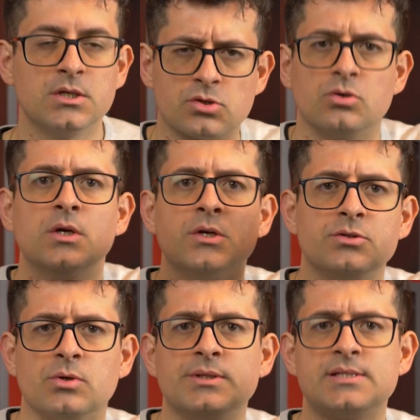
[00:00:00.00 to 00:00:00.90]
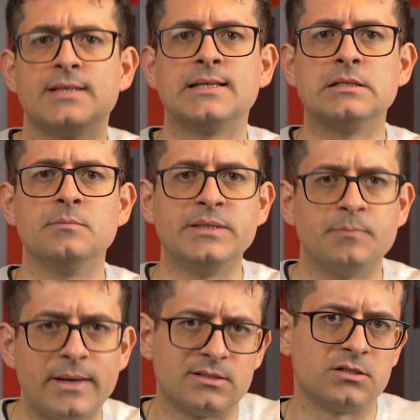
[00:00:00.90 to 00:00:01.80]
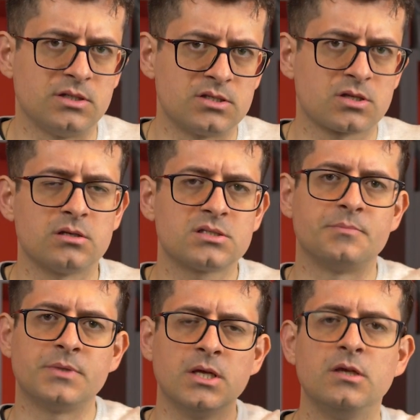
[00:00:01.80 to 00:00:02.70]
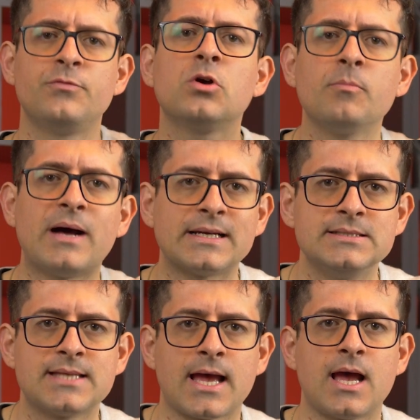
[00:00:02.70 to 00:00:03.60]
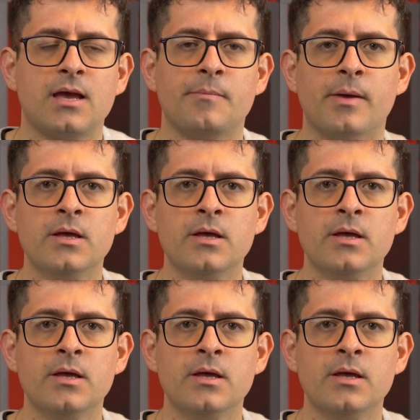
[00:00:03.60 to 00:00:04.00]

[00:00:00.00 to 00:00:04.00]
So to understand a little bit better this concept, if you go back in time,